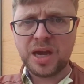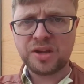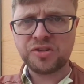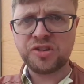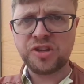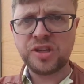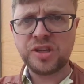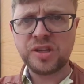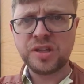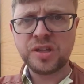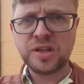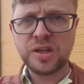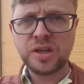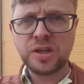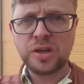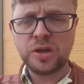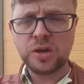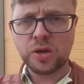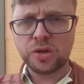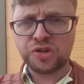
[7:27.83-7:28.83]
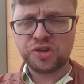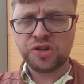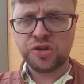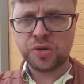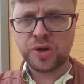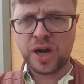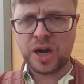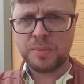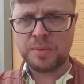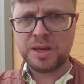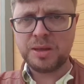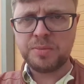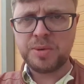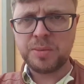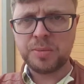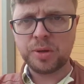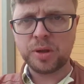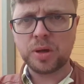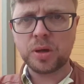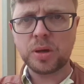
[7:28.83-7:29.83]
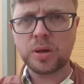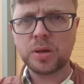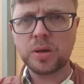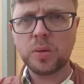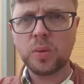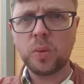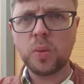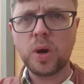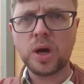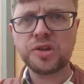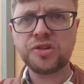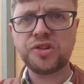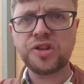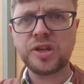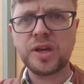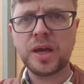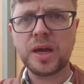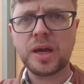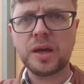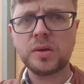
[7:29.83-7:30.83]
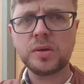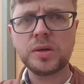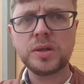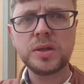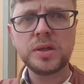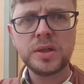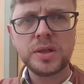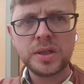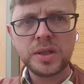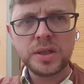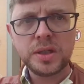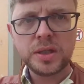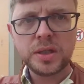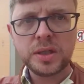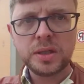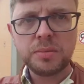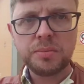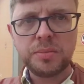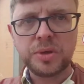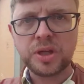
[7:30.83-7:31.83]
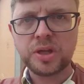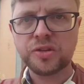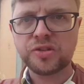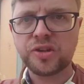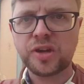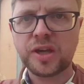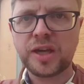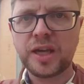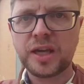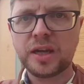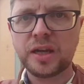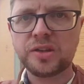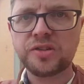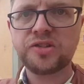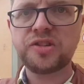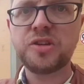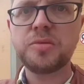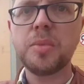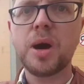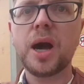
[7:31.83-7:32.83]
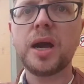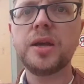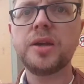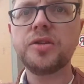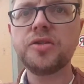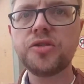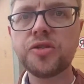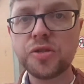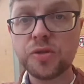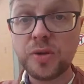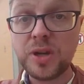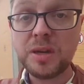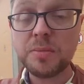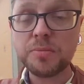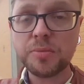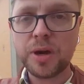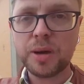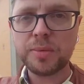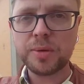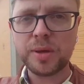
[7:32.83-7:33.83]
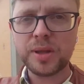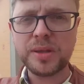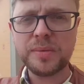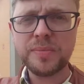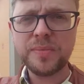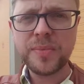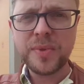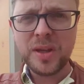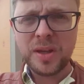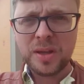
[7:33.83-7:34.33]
actually not sure how many people are watching now, because I cannot see my screen properly.